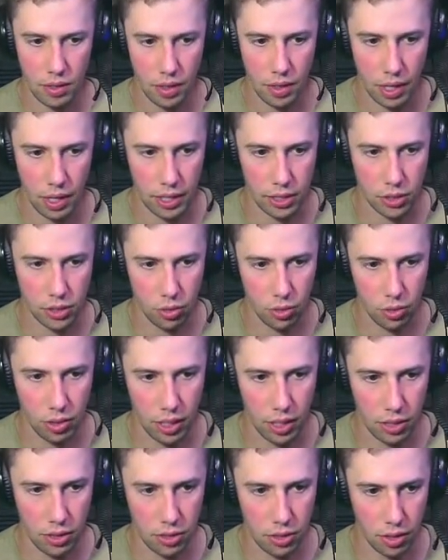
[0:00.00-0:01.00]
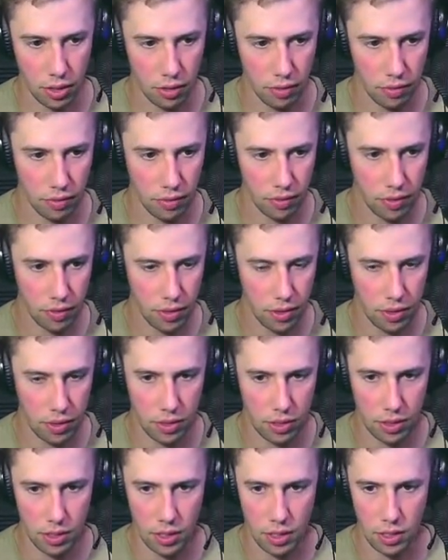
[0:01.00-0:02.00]
I can totally hear stuff
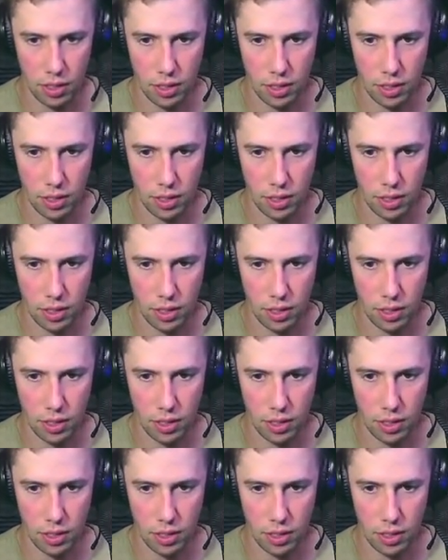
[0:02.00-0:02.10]
sea.